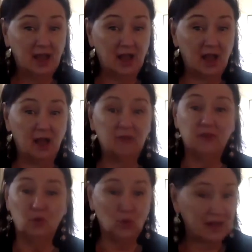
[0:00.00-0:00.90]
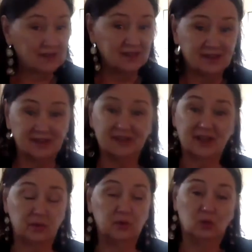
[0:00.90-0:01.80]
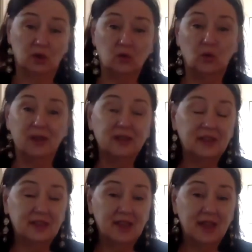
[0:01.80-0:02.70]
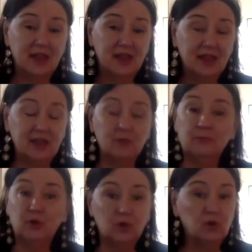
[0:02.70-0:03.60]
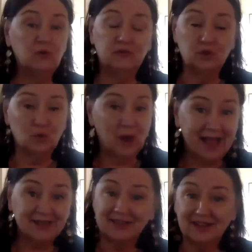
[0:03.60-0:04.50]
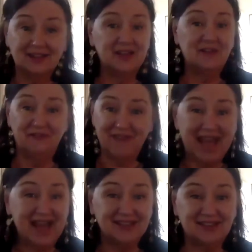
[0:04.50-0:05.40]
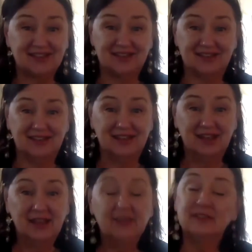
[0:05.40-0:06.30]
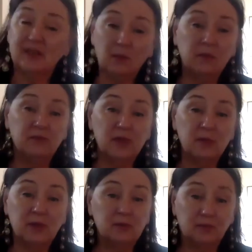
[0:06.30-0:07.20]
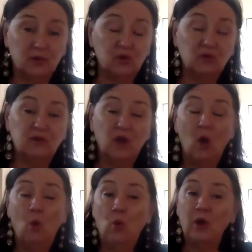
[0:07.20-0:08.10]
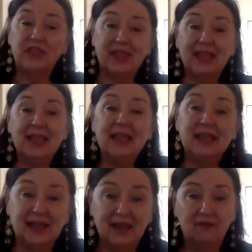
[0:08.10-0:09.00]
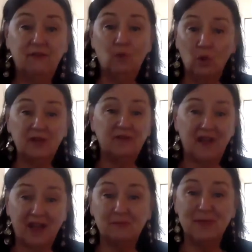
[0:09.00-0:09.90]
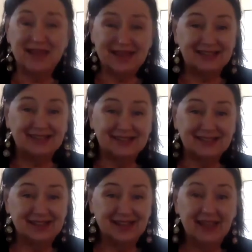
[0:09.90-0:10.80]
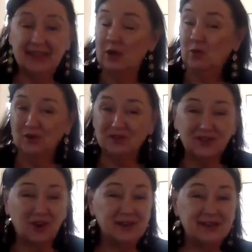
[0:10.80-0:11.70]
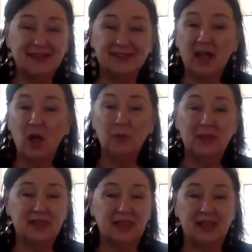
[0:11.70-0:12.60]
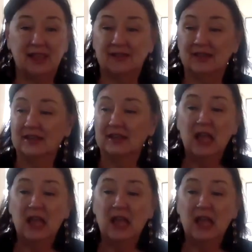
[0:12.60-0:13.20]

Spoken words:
of the residents I would work with improved drastically fast. Some of them improved within 45 minutes. They were starting to tell me things and